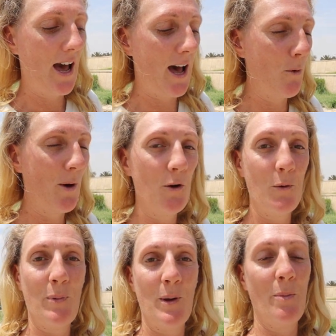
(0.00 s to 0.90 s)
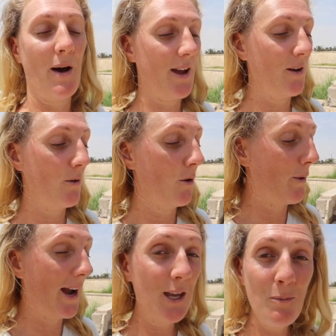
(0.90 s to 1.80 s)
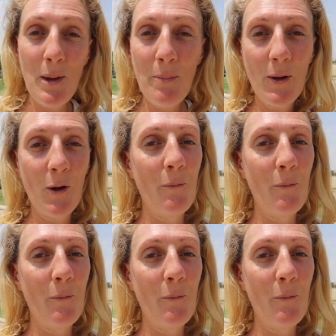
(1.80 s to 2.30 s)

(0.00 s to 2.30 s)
uh, whether it be by Iraqi people